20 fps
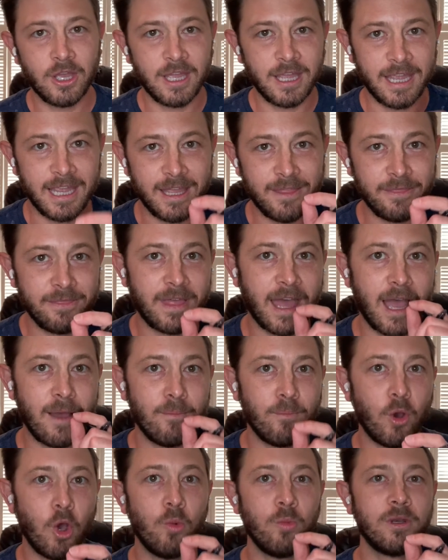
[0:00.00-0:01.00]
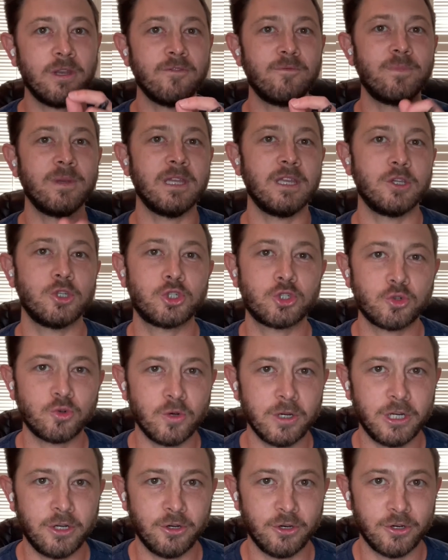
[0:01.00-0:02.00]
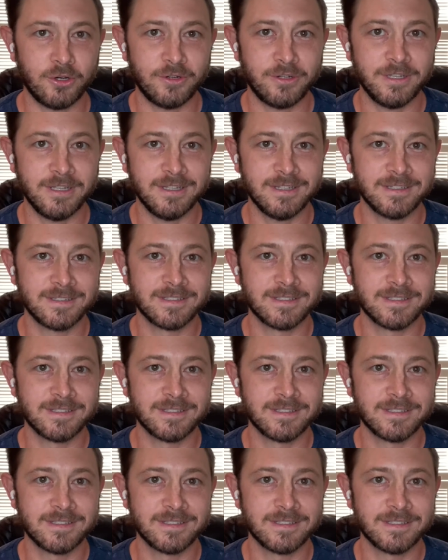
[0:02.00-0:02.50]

In that moment of being triggered,